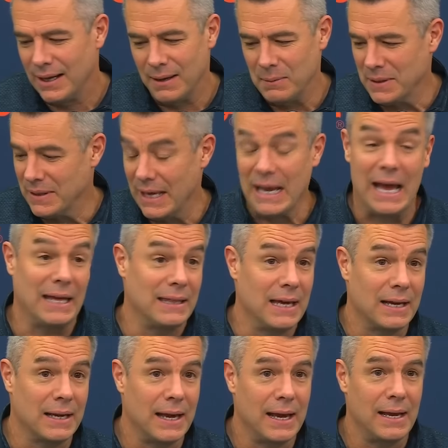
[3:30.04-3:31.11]
I mean, they had
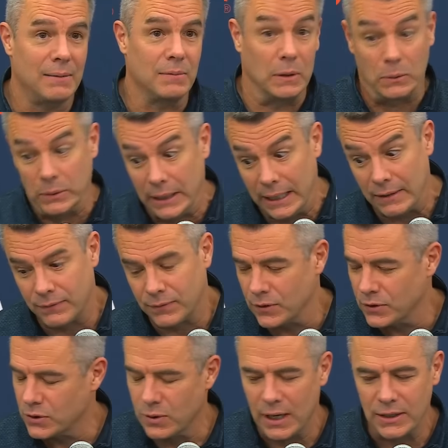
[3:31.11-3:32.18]
that game, you know, we had it for
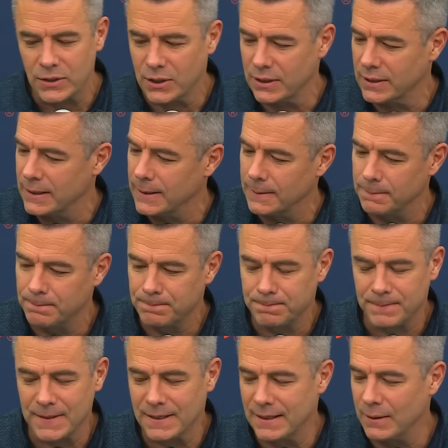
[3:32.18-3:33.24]
a stretch, and um,
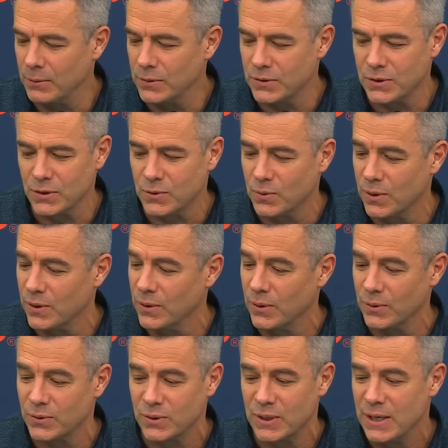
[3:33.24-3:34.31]
it was just one of
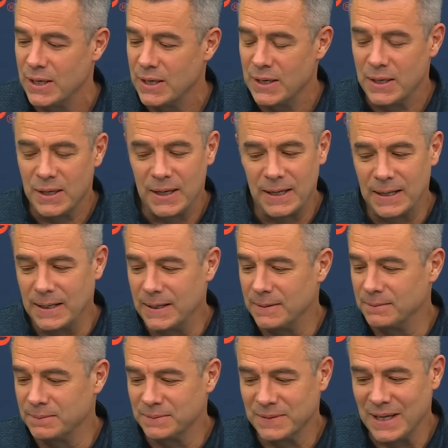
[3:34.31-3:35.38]
those.
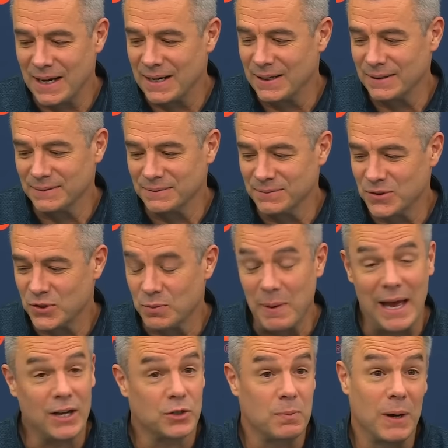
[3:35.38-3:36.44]
Um, kind of
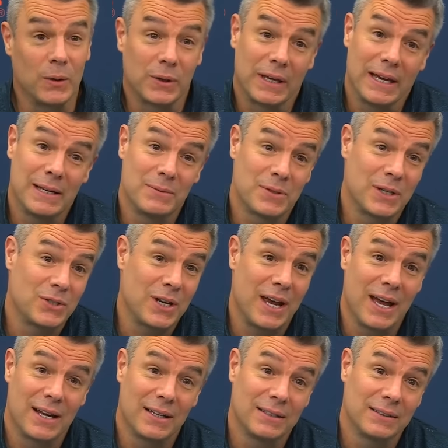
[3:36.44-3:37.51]
smash mouth games that you
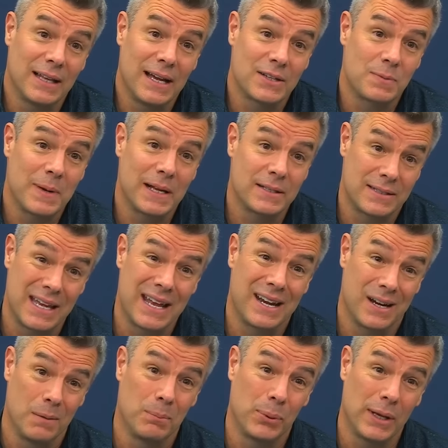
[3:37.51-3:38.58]
had a last man
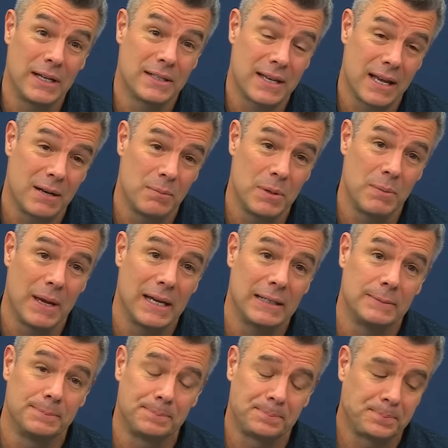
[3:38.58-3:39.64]
standing and plays had to be
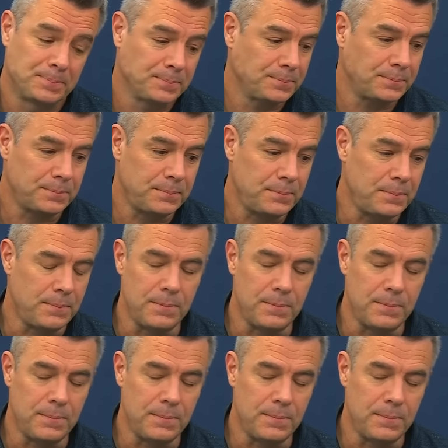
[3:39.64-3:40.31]
made. Jeff.